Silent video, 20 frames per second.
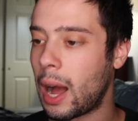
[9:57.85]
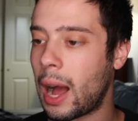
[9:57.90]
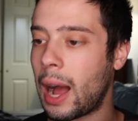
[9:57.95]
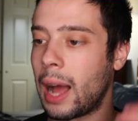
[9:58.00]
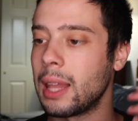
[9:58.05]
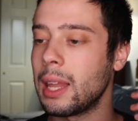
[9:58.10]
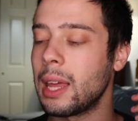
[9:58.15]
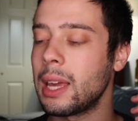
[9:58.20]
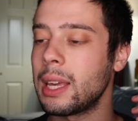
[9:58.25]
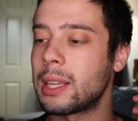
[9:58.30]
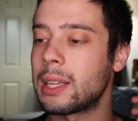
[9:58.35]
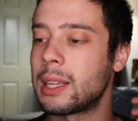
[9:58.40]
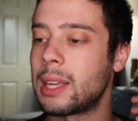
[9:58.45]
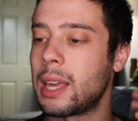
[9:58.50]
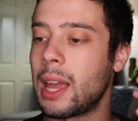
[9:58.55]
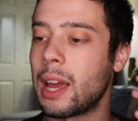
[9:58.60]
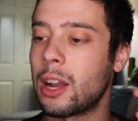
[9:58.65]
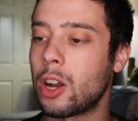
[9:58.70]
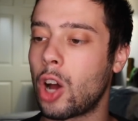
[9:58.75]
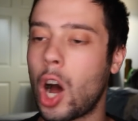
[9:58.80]
I
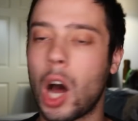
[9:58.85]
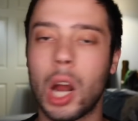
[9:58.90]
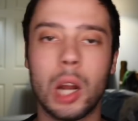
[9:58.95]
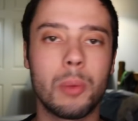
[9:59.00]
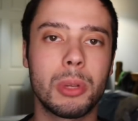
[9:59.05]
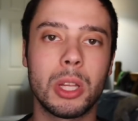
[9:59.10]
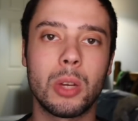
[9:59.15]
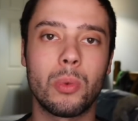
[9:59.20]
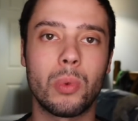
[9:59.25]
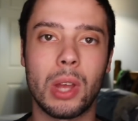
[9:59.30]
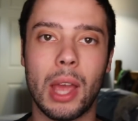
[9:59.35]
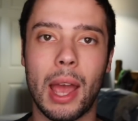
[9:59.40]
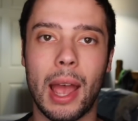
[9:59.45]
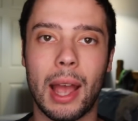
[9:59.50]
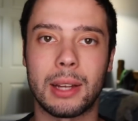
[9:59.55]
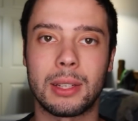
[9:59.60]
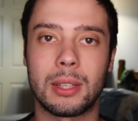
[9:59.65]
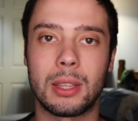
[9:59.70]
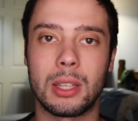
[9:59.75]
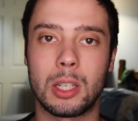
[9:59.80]
can't audibly
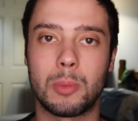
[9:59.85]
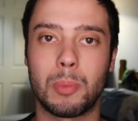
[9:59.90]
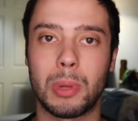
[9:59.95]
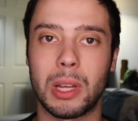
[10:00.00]
react to these